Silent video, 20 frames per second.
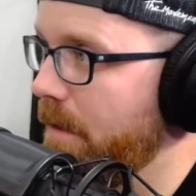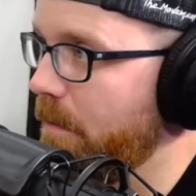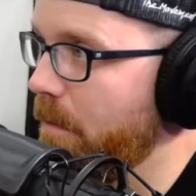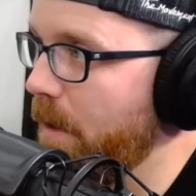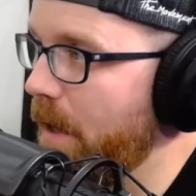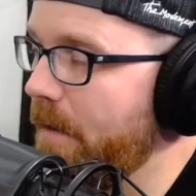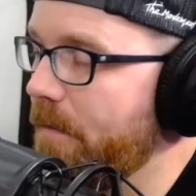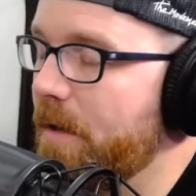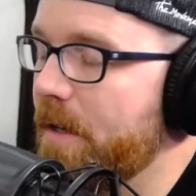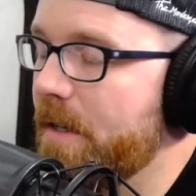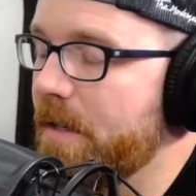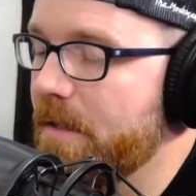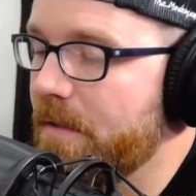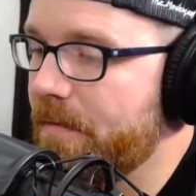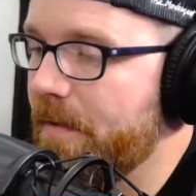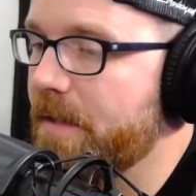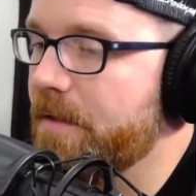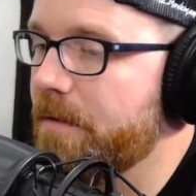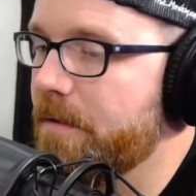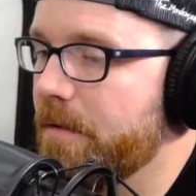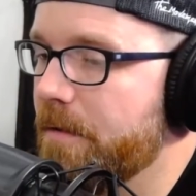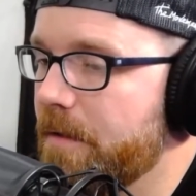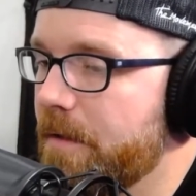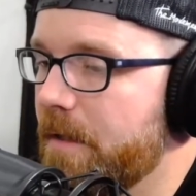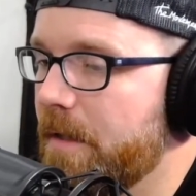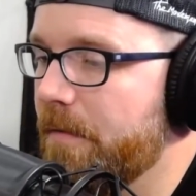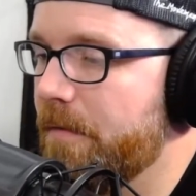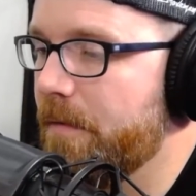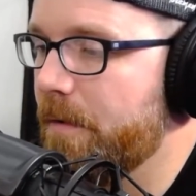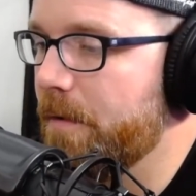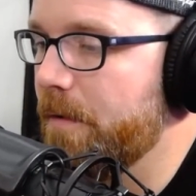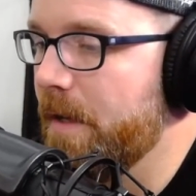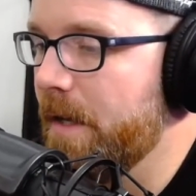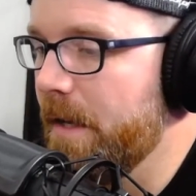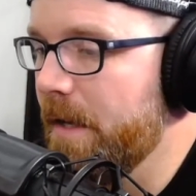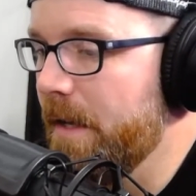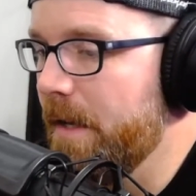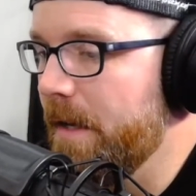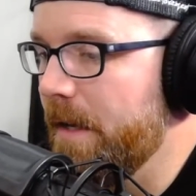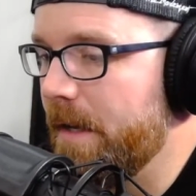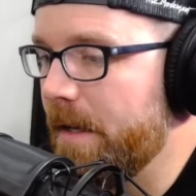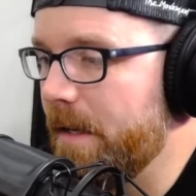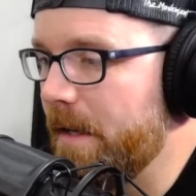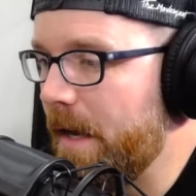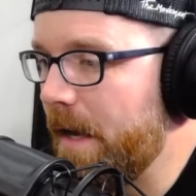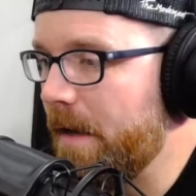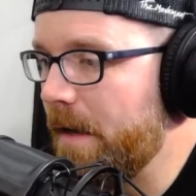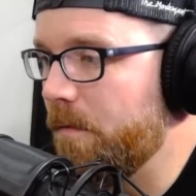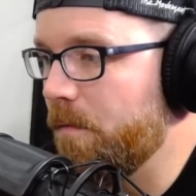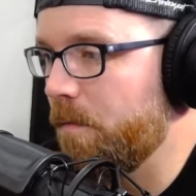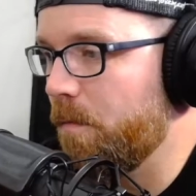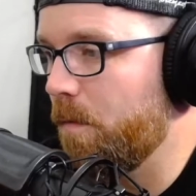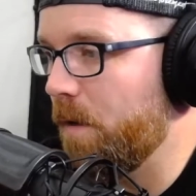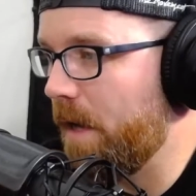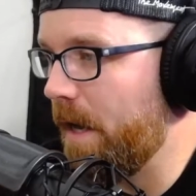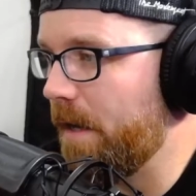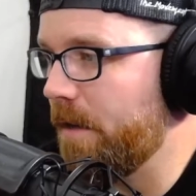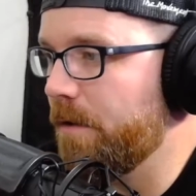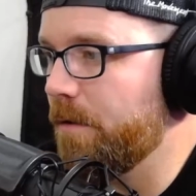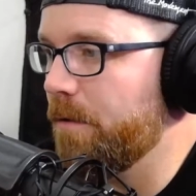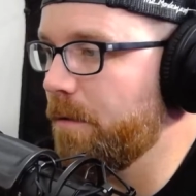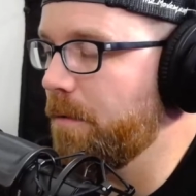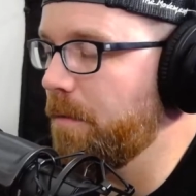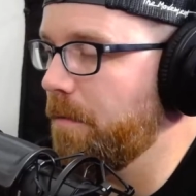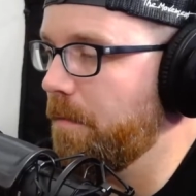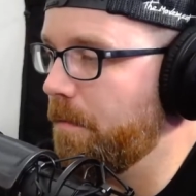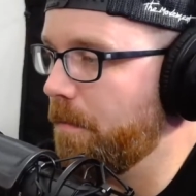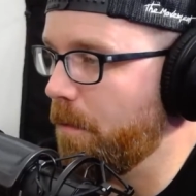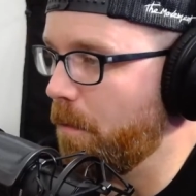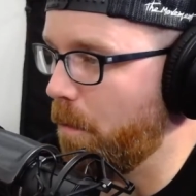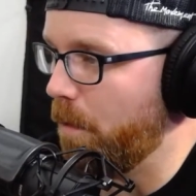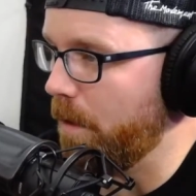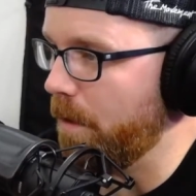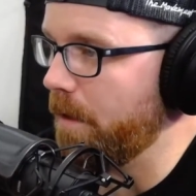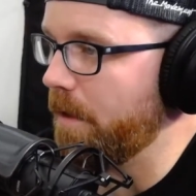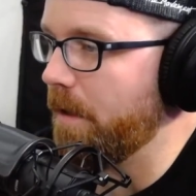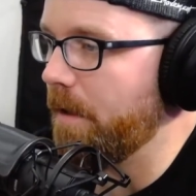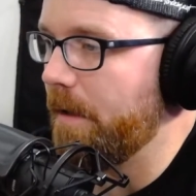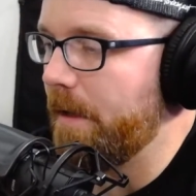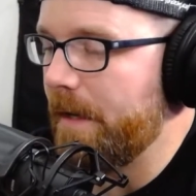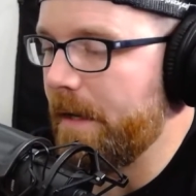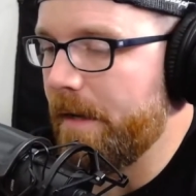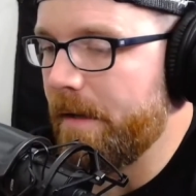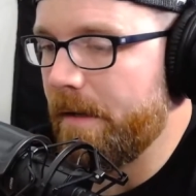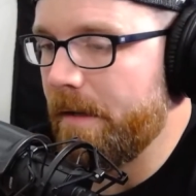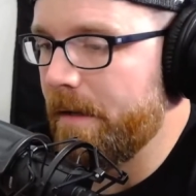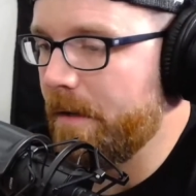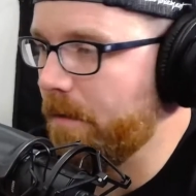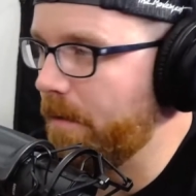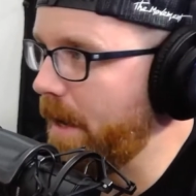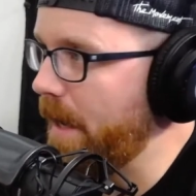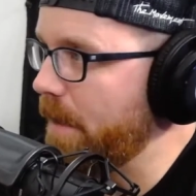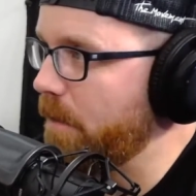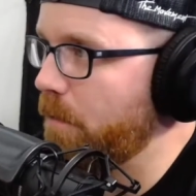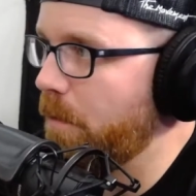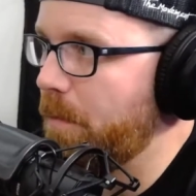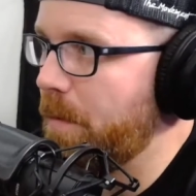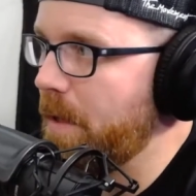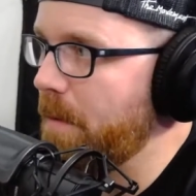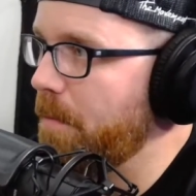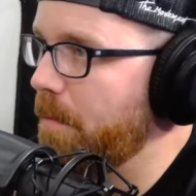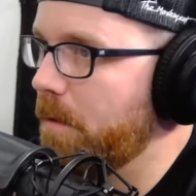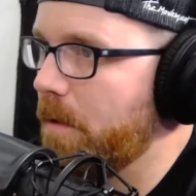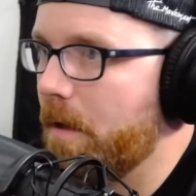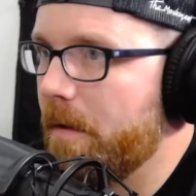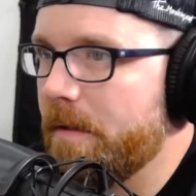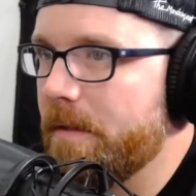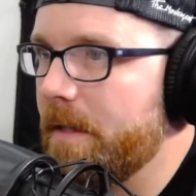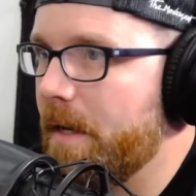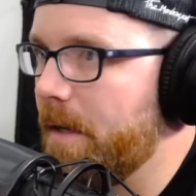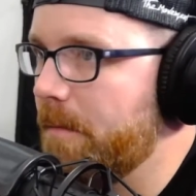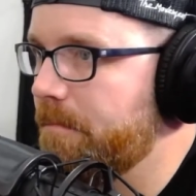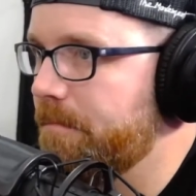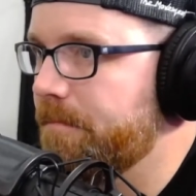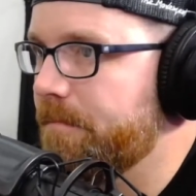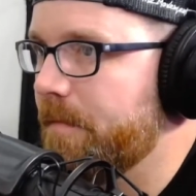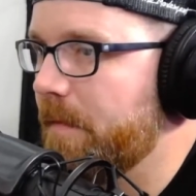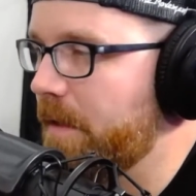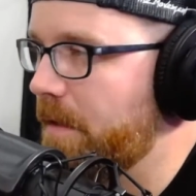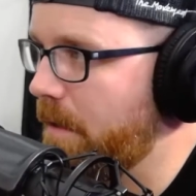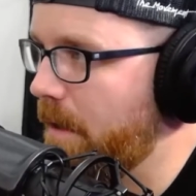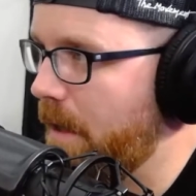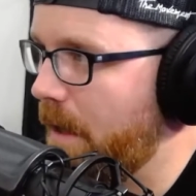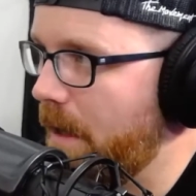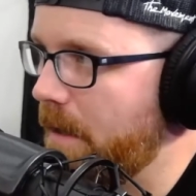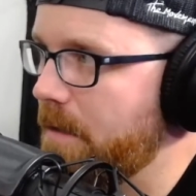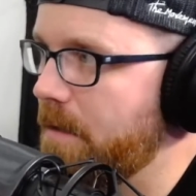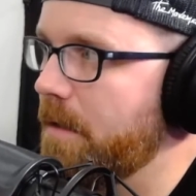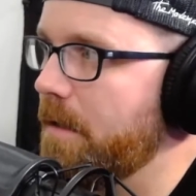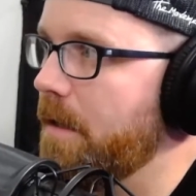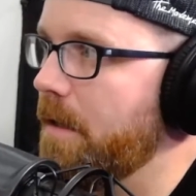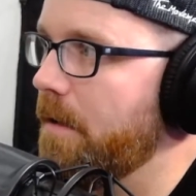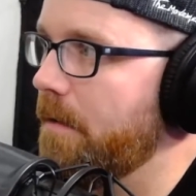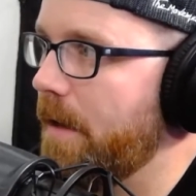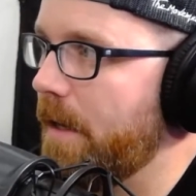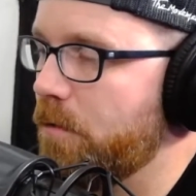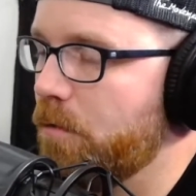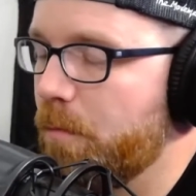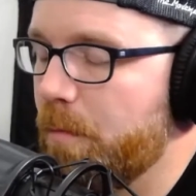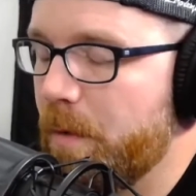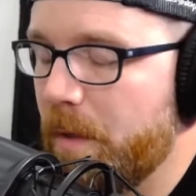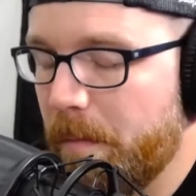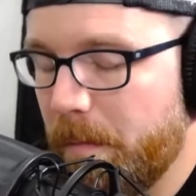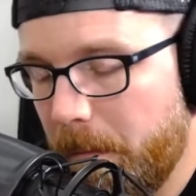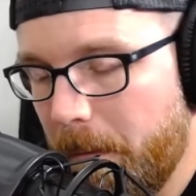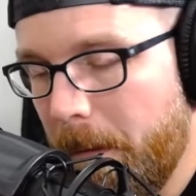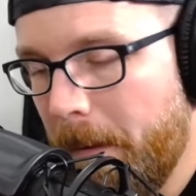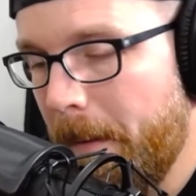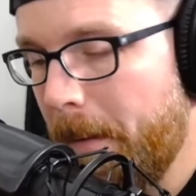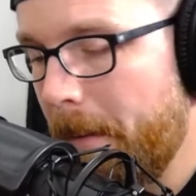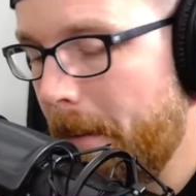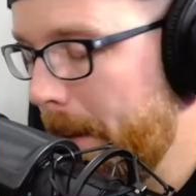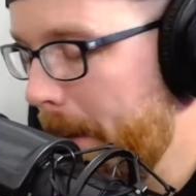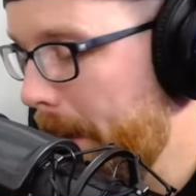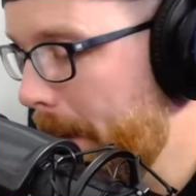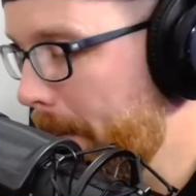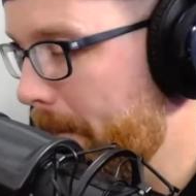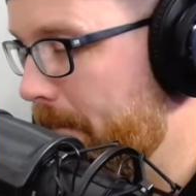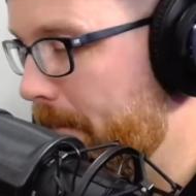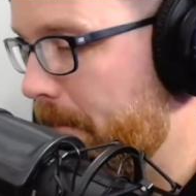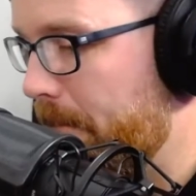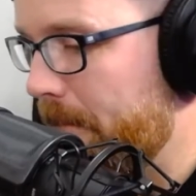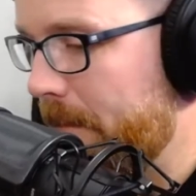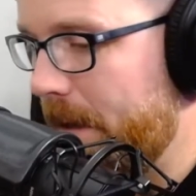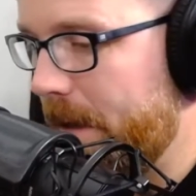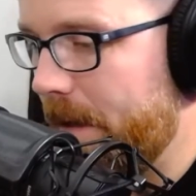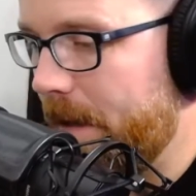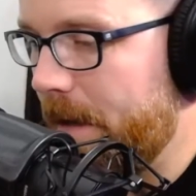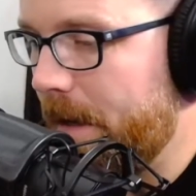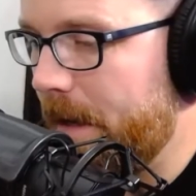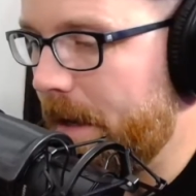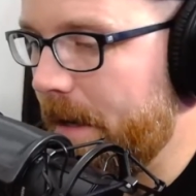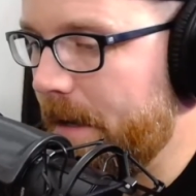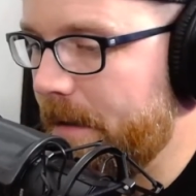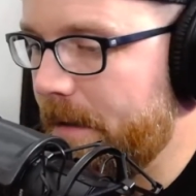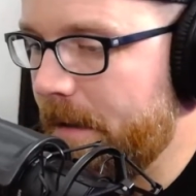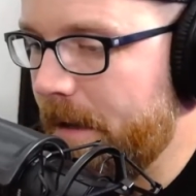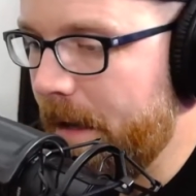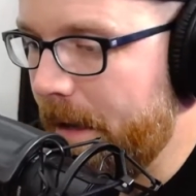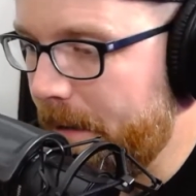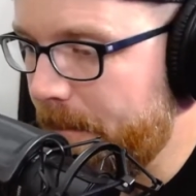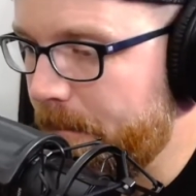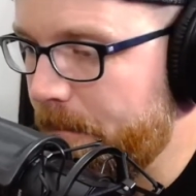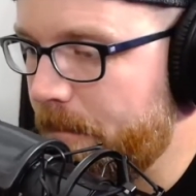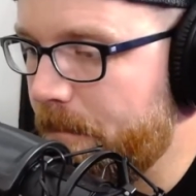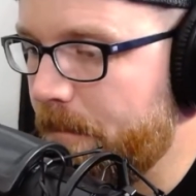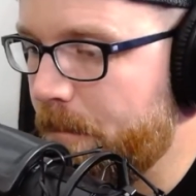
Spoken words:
Whatever it is festers. And if what I do for work, I interact with people all the time. It's constant interaction with people. I am